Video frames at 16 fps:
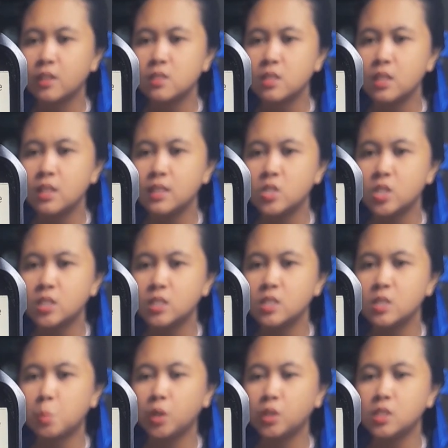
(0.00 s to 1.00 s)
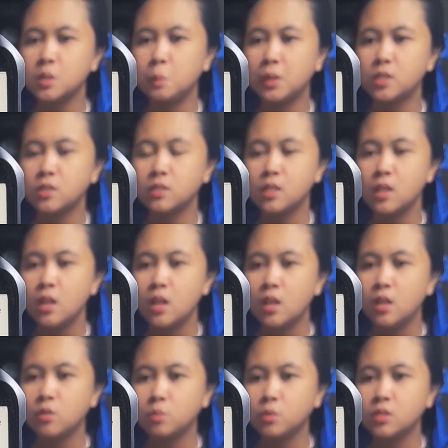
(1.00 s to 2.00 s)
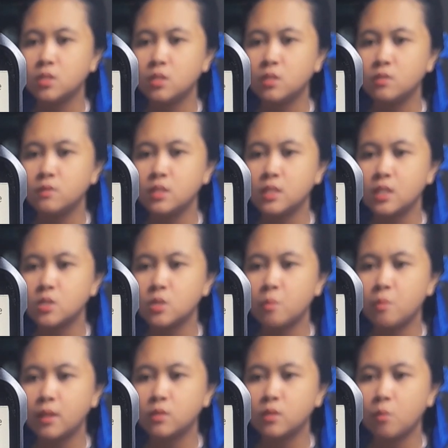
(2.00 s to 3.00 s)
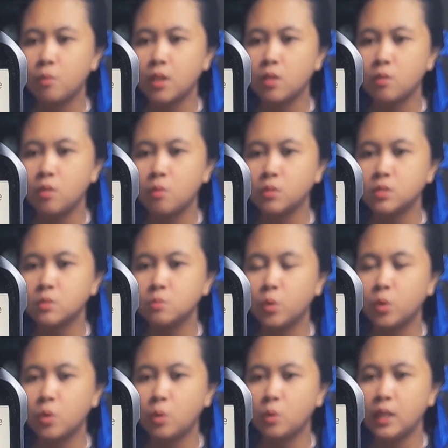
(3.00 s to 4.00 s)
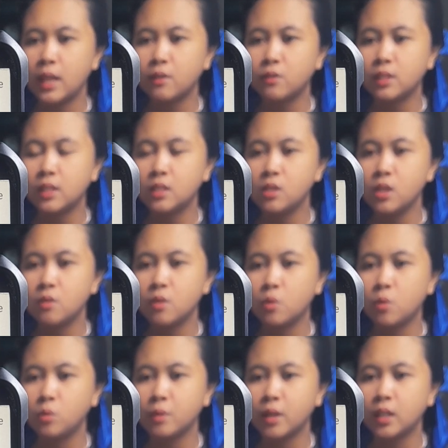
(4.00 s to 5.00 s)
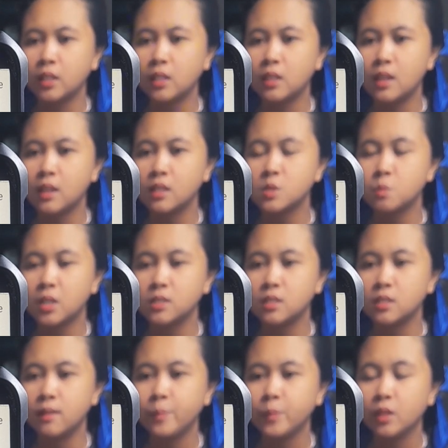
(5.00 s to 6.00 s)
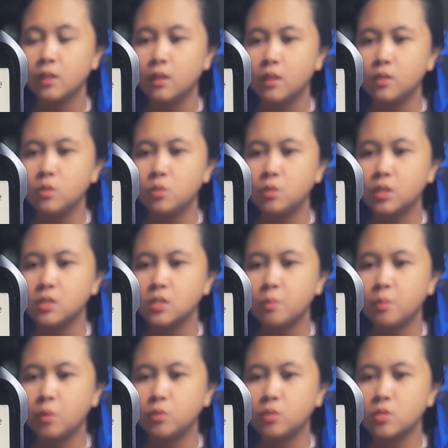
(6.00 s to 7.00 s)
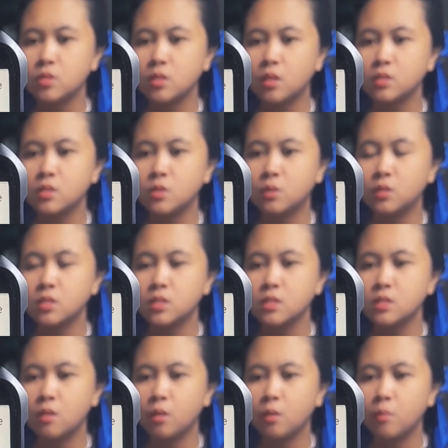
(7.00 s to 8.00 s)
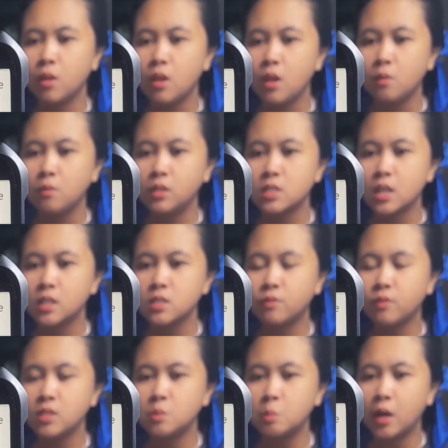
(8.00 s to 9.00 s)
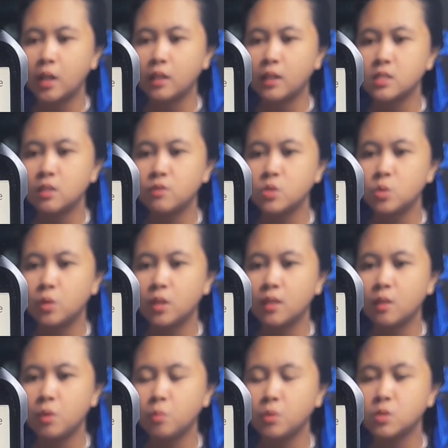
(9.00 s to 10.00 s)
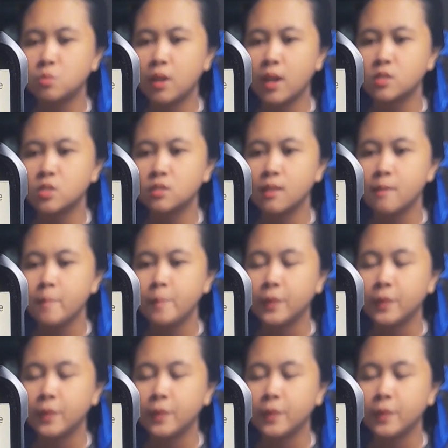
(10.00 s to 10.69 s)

Seeing Anjana's participation, there was a conversation about whether there was more coal left in the Lira coal mine than expected. Durak's top owner sat and crossed his arm with a satisfied smile as if enjoying the people's reaction.